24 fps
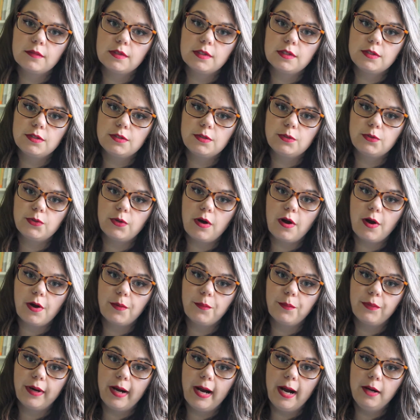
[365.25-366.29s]

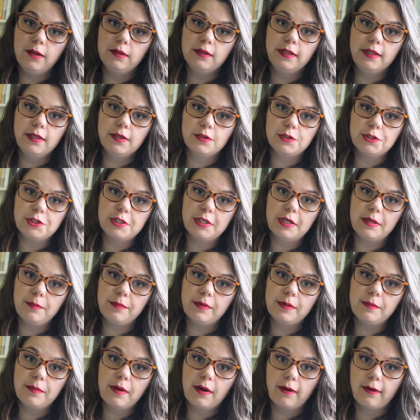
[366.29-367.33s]
Strong brow leadership,
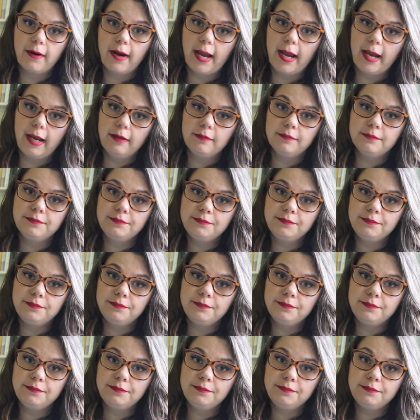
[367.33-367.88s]
am I right?